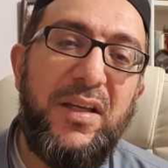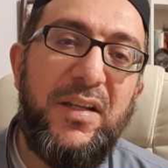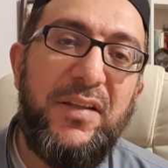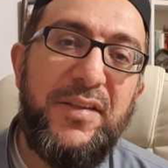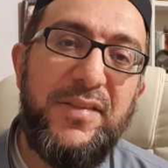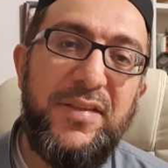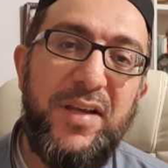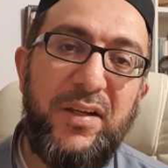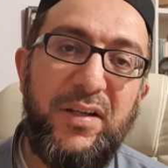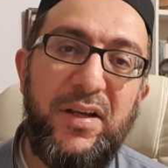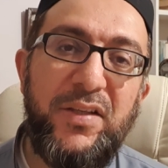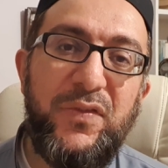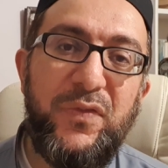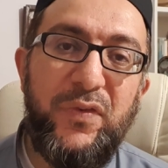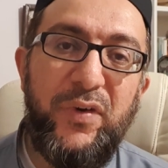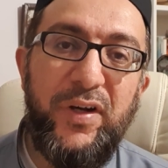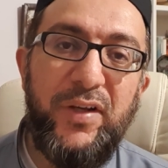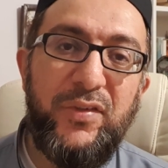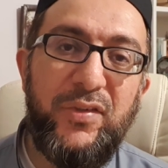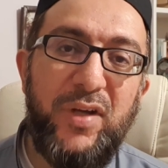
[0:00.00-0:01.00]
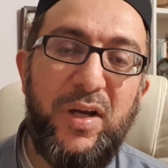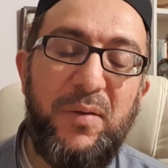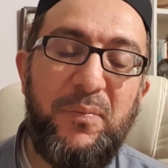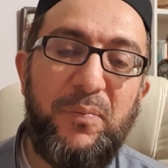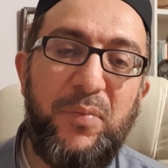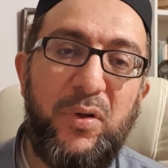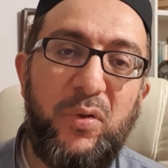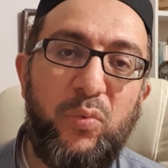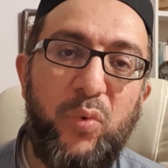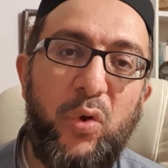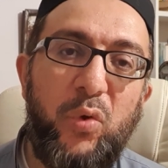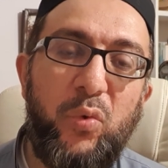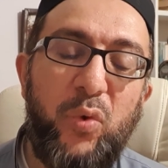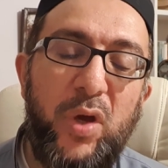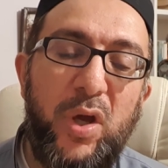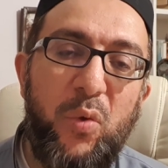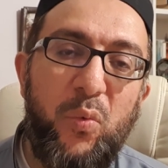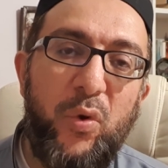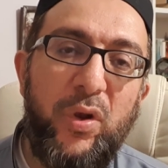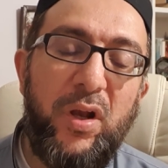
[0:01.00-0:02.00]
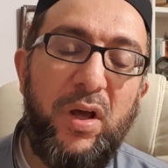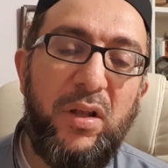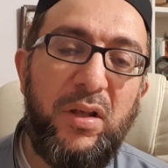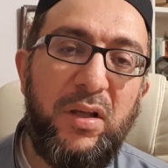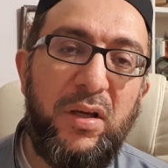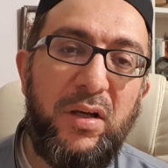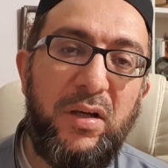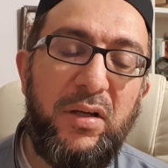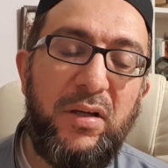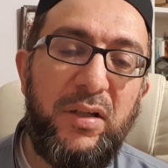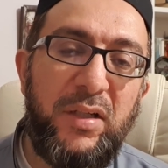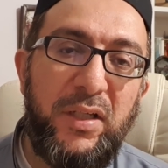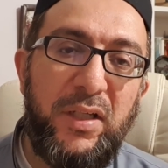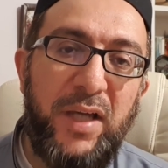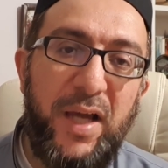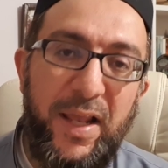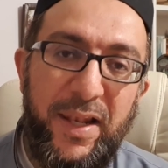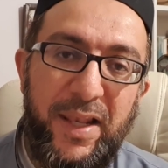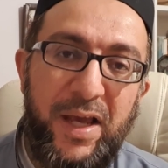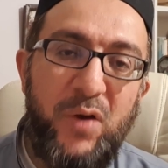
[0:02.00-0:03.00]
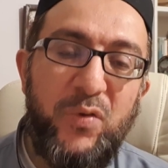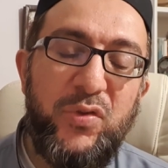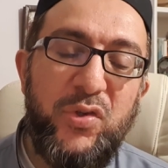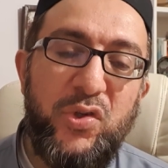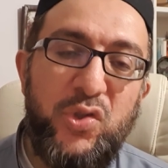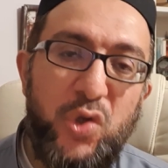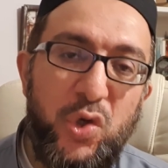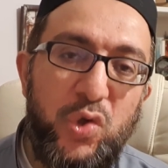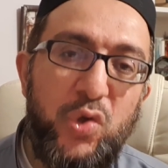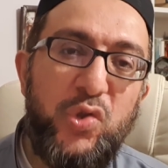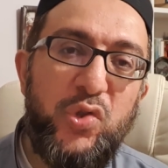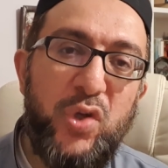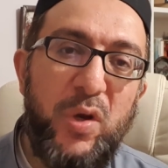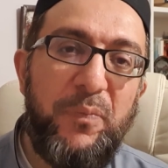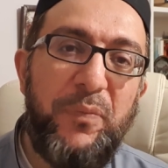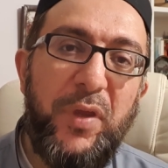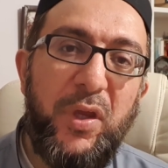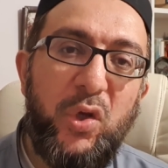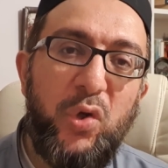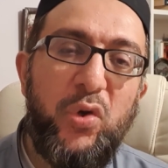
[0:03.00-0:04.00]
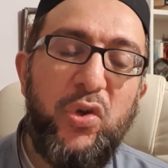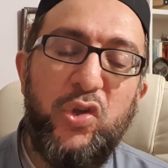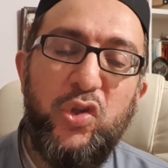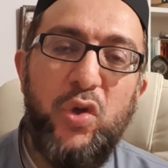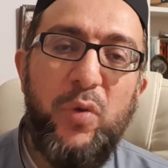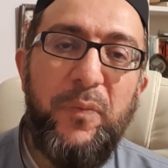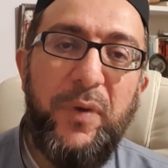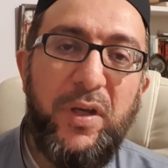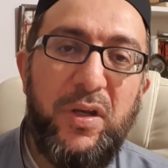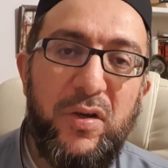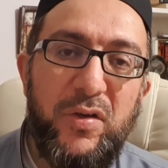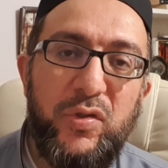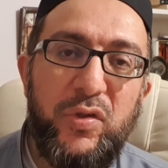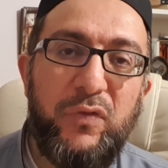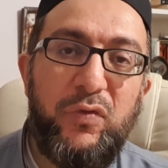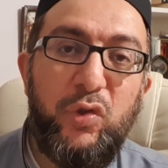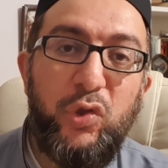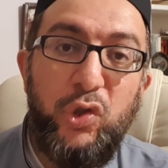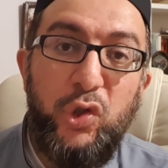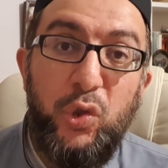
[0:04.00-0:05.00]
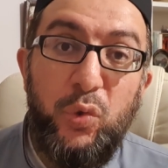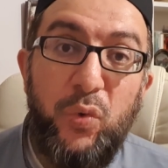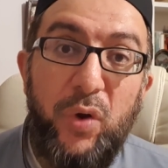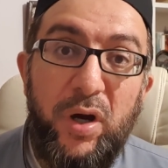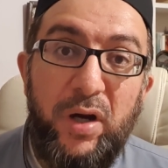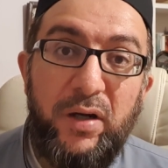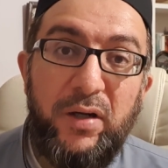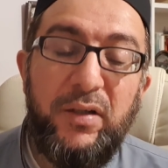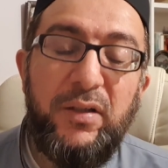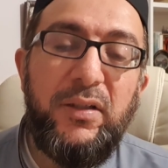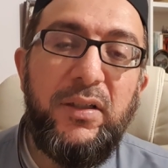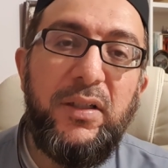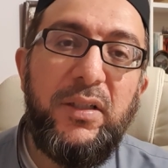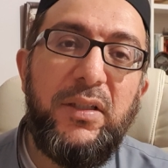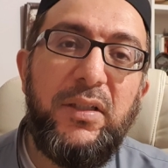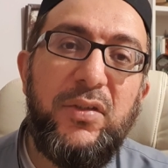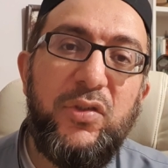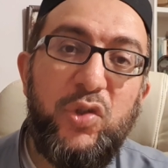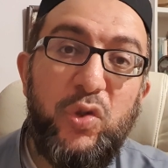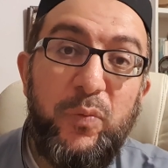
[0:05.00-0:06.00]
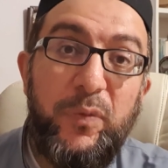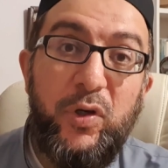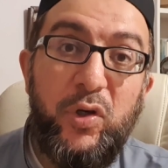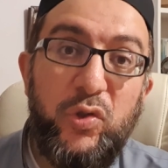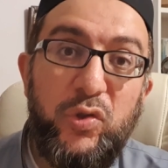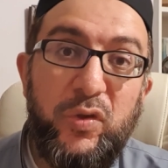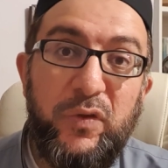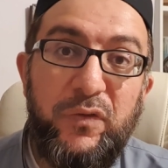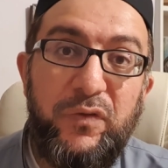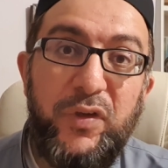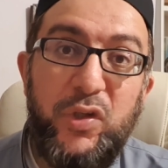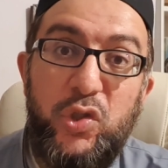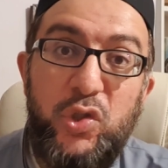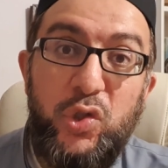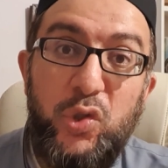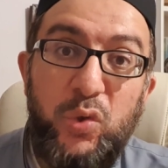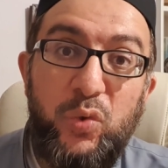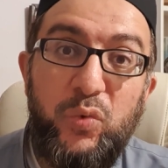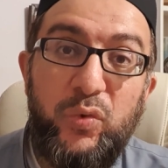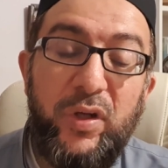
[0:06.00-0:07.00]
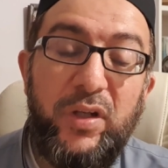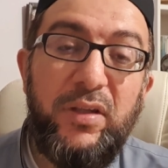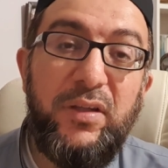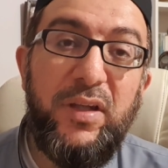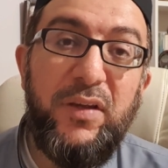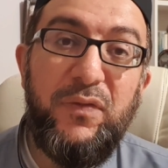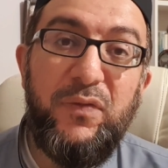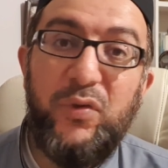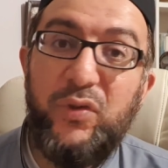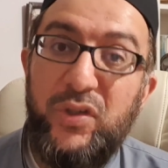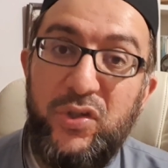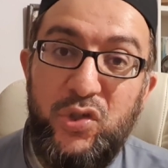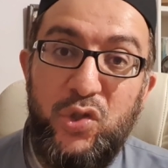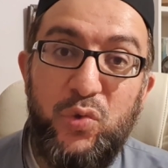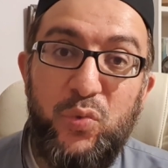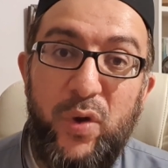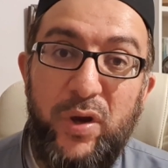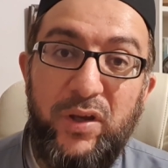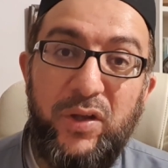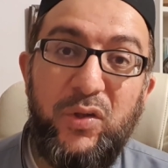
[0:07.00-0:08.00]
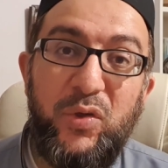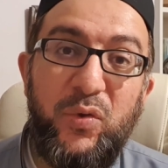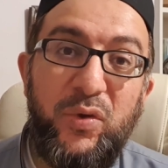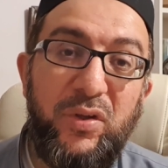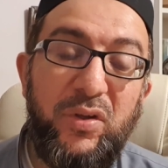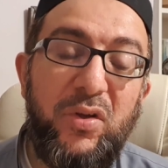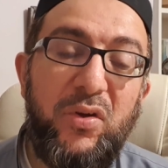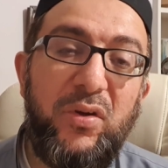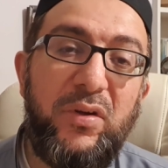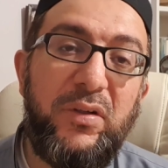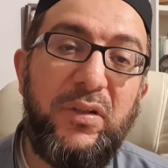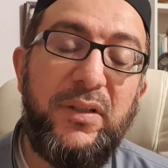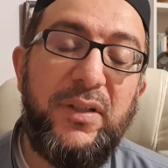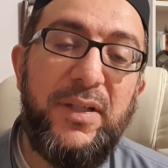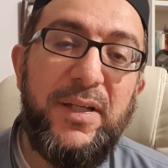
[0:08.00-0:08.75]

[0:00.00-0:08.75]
It's like us, for example, when Allah allows us to do something good, it's not because of who you are. It's not because of it's you and therefore this is why you're doing. No.